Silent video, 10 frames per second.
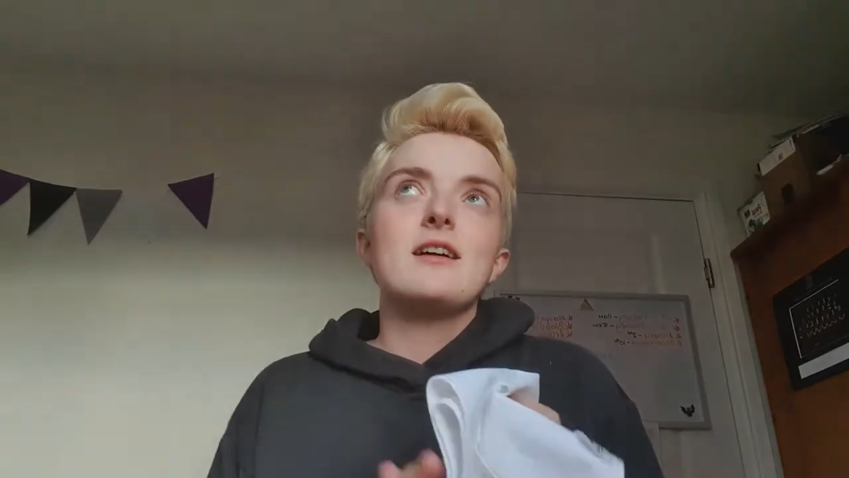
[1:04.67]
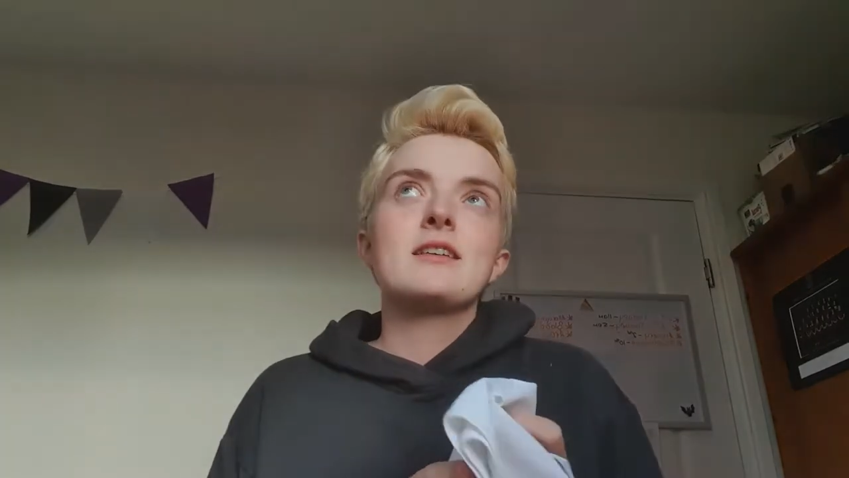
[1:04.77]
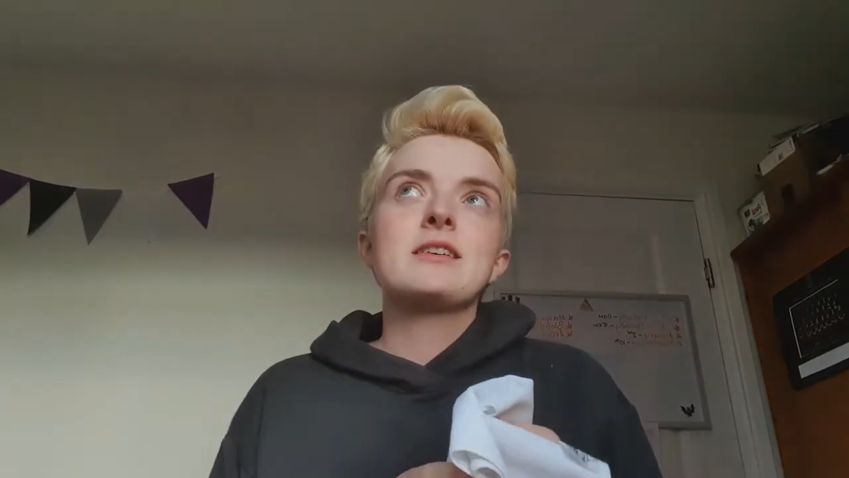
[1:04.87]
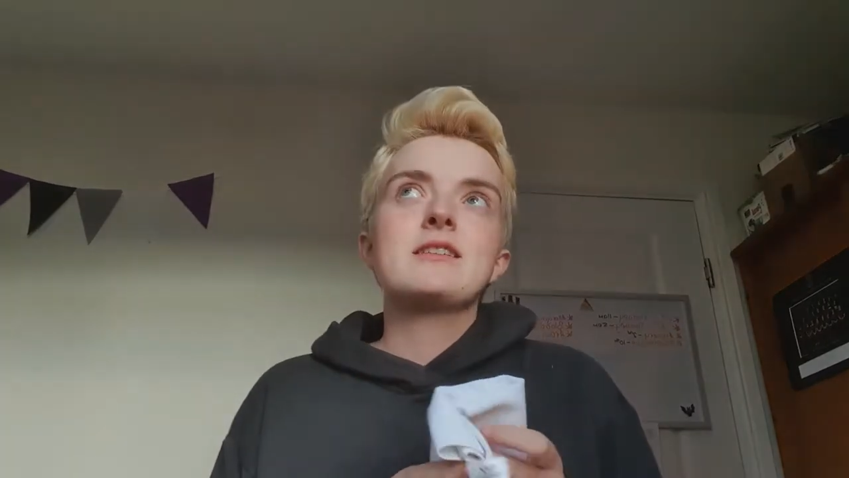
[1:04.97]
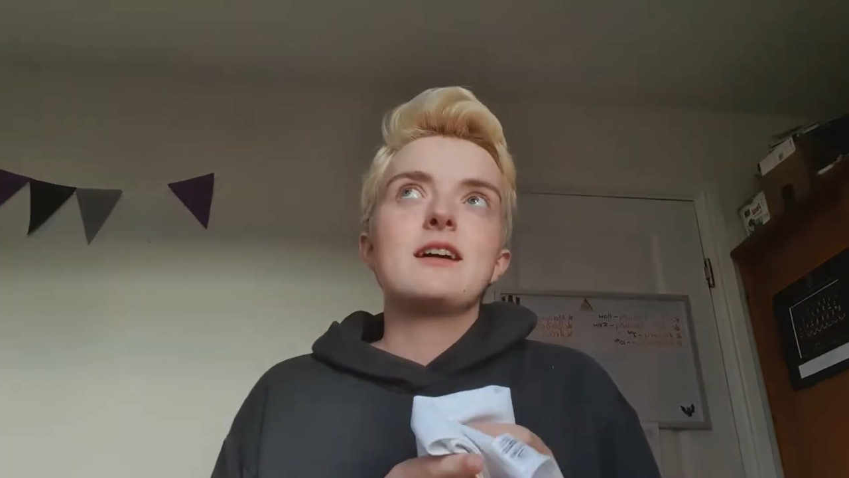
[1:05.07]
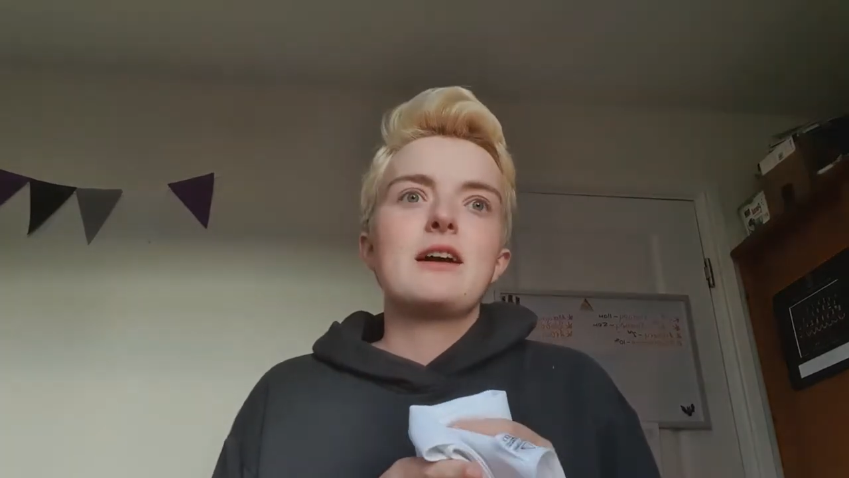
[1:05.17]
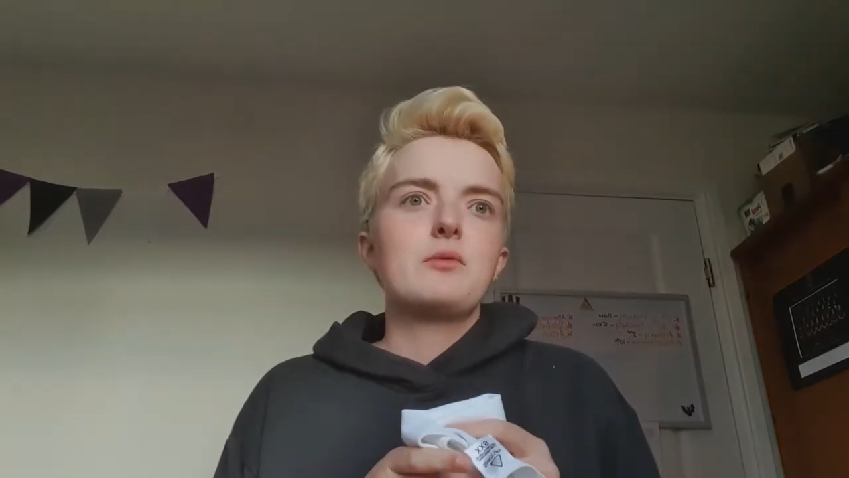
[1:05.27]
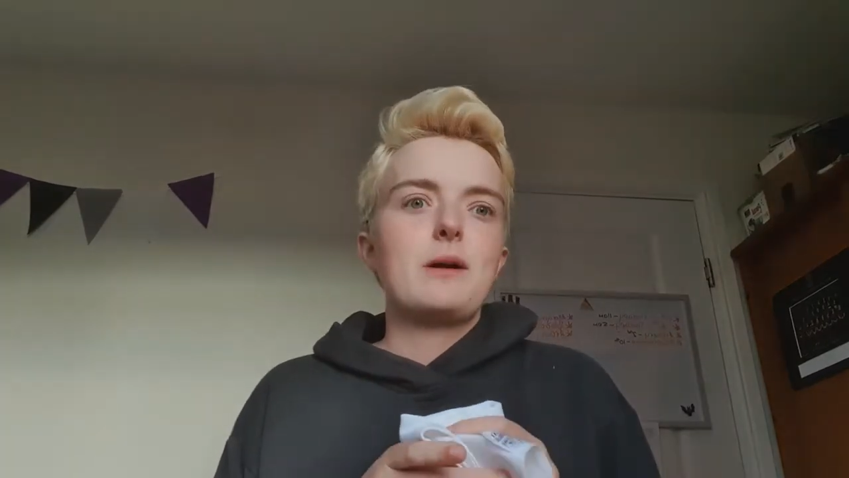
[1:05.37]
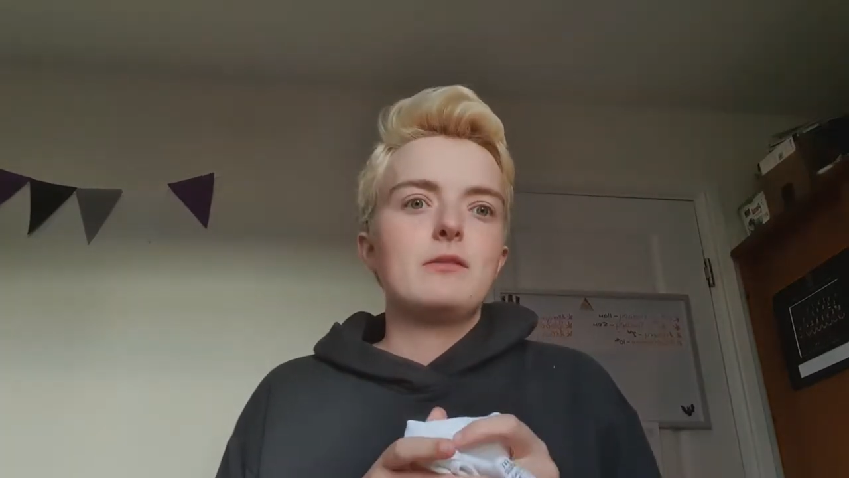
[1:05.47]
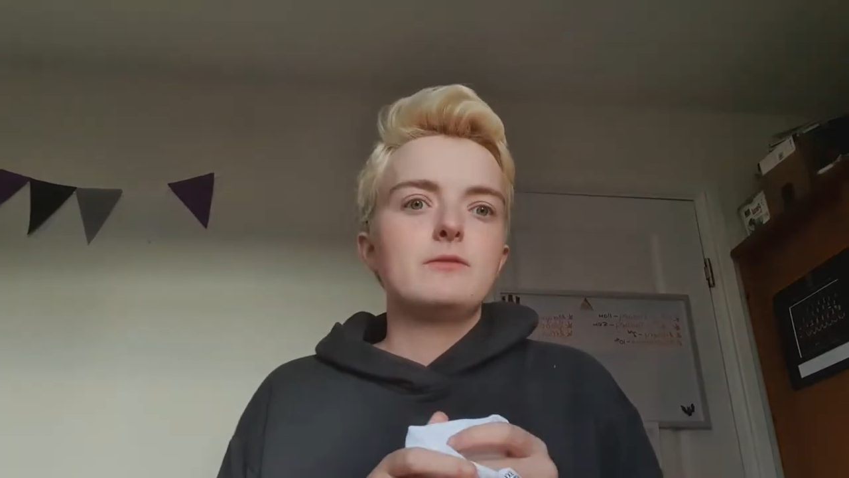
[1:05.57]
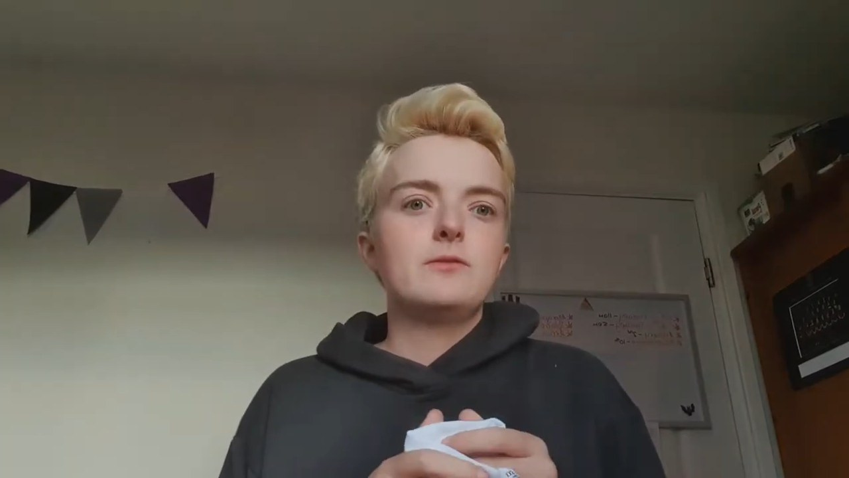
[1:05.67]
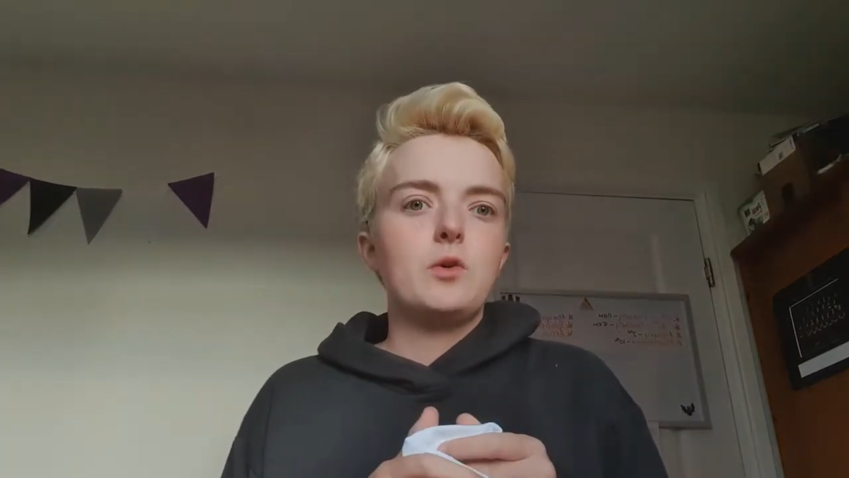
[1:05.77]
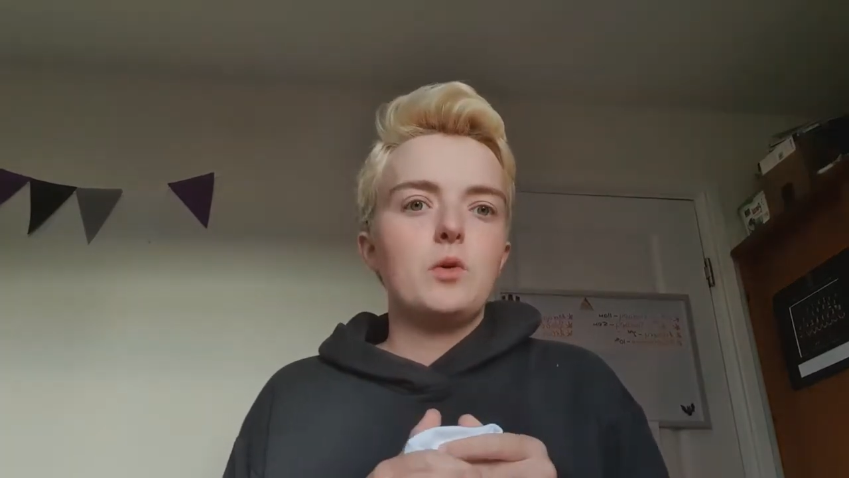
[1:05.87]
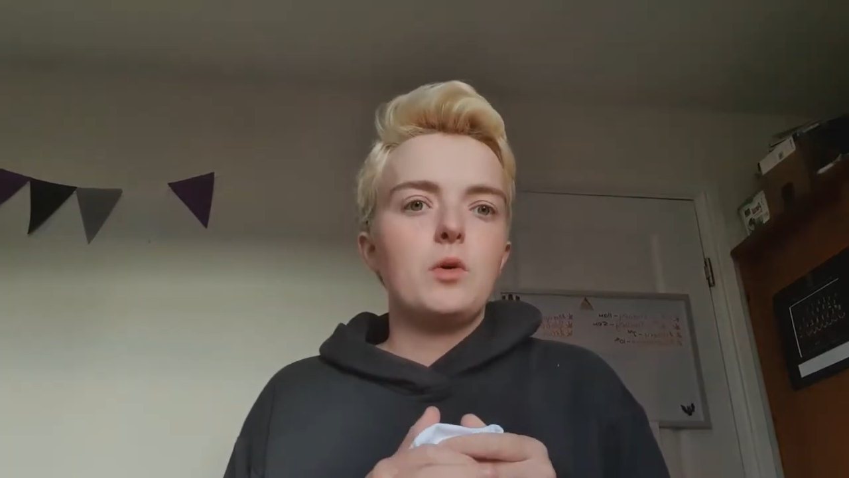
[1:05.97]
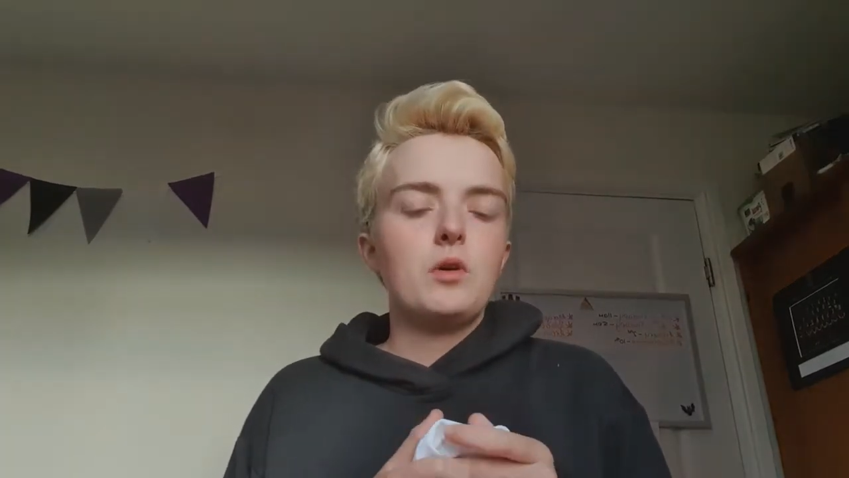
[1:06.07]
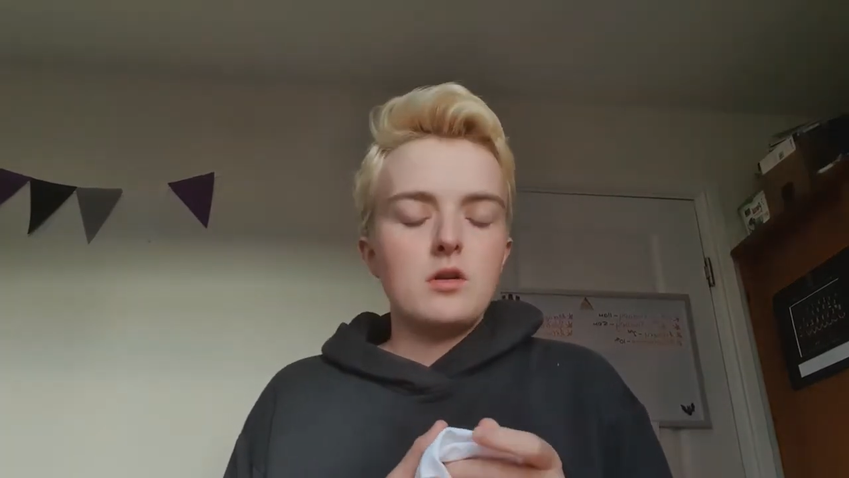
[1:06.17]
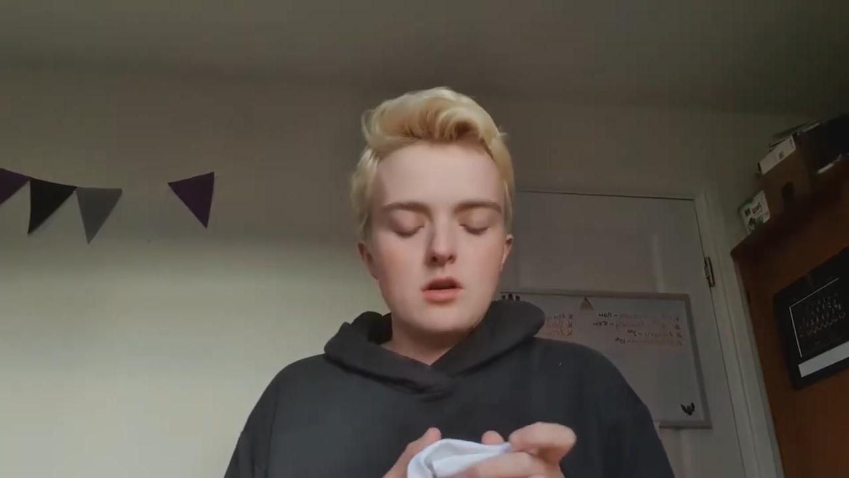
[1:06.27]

I think I have about four